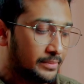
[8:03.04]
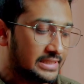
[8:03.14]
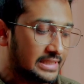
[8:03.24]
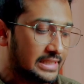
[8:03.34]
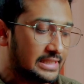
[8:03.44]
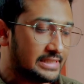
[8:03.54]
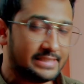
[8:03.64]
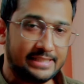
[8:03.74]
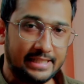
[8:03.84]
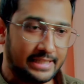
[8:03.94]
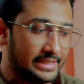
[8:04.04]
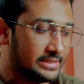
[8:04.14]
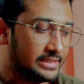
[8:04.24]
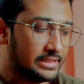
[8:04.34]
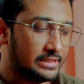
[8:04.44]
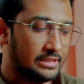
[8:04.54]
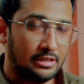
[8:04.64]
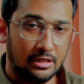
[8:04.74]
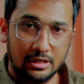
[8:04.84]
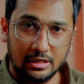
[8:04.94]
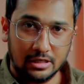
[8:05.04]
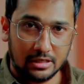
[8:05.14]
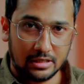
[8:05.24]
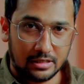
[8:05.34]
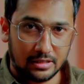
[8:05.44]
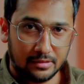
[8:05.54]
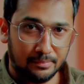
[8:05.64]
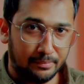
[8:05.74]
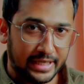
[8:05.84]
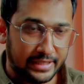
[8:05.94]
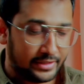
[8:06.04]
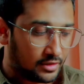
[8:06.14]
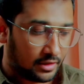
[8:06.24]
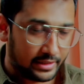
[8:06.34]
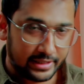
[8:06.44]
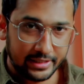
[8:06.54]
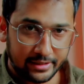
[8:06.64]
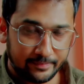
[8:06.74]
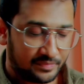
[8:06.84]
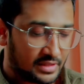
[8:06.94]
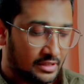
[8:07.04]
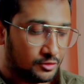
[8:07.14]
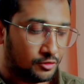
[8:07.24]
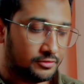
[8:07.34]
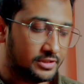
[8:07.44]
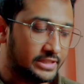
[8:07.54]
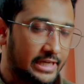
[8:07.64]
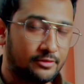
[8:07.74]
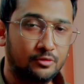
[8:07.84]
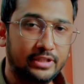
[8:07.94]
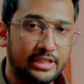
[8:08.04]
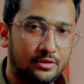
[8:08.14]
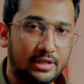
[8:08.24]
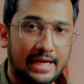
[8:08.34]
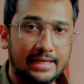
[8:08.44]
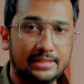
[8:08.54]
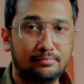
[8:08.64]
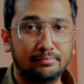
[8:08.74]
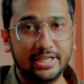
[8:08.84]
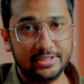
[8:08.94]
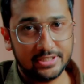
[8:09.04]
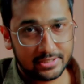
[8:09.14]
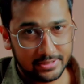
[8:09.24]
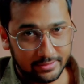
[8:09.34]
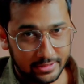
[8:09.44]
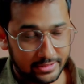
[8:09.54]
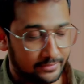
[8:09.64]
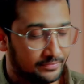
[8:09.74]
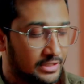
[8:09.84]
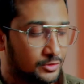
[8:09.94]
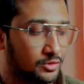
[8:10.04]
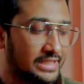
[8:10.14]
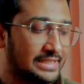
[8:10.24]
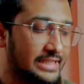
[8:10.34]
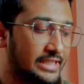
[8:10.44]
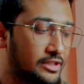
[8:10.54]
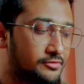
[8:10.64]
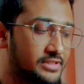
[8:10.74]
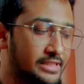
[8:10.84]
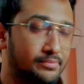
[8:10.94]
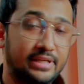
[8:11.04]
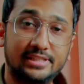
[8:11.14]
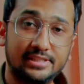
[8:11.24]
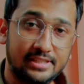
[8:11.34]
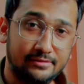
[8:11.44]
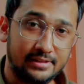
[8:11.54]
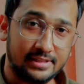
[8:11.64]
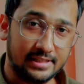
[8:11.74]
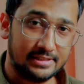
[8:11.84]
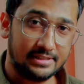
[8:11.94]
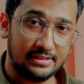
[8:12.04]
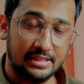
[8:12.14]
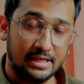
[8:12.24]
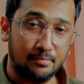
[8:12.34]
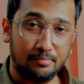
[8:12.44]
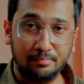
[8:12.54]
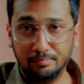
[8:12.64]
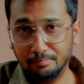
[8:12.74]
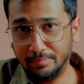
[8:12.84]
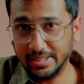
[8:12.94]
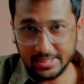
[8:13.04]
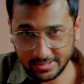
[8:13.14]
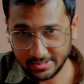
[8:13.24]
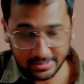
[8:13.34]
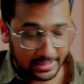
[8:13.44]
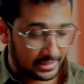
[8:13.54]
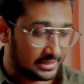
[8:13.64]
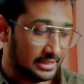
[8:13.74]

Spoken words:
Basically C is the main chord here. So for that we need to add the major 7th. So in the key of C, major 7th is a B, right?